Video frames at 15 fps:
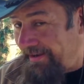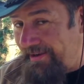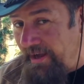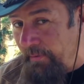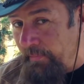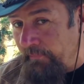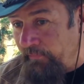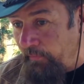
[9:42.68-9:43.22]

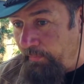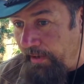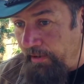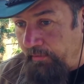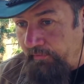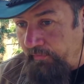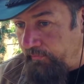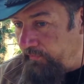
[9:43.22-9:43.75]
uncommon for
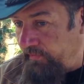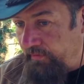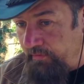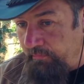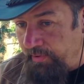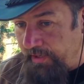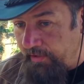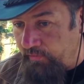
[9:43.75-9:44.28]
bears
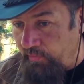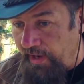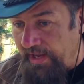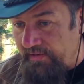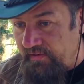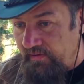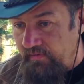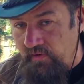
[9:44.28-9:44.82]
to be
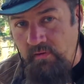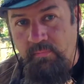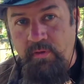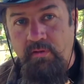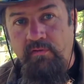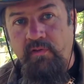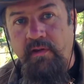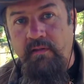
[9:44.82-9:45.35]
attracted to the
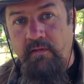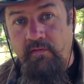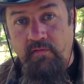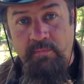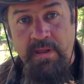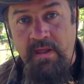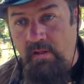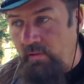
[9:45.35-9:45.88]
music, the
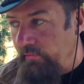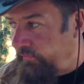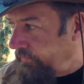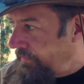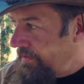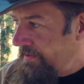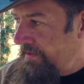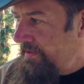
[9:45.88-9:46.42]

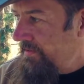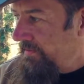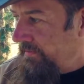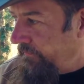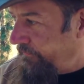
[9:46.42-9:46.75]
smells, the